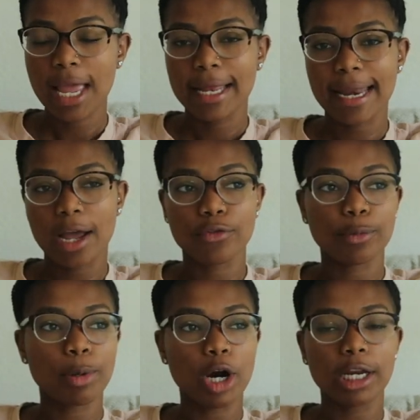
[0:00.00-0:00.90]
Now, if you're
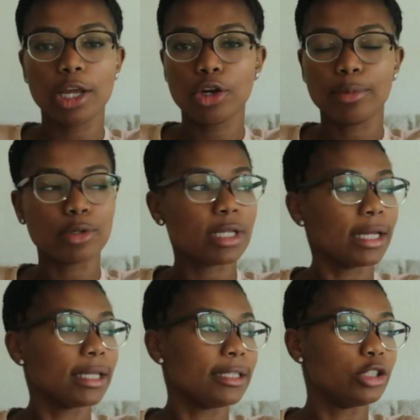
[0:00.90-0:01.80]
partying, you're most
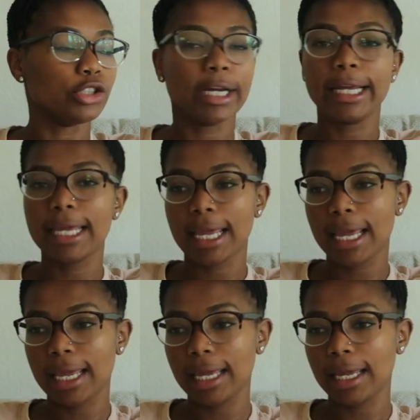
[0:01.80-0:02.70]
likely
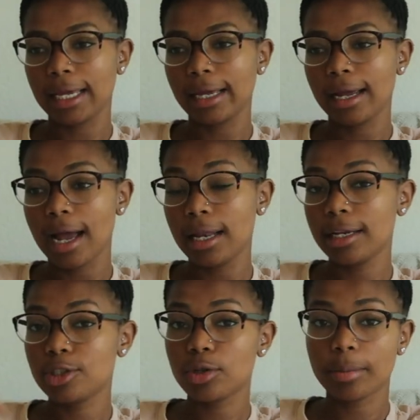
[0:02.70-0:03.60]
drinking,
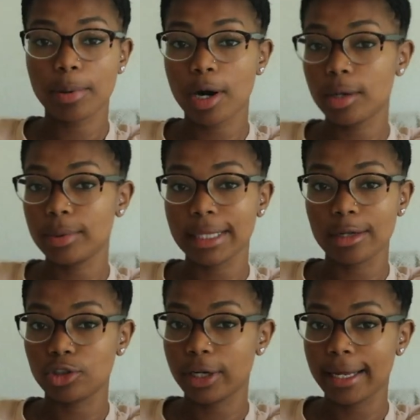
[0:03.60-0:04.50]
unless you can party
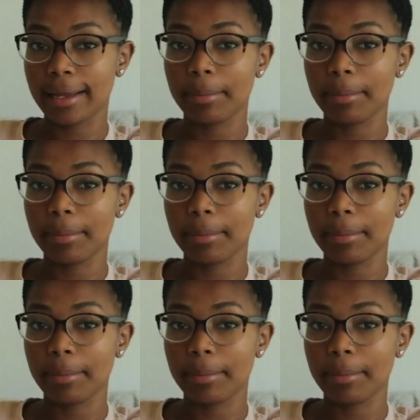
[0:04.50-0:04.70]
without drinking.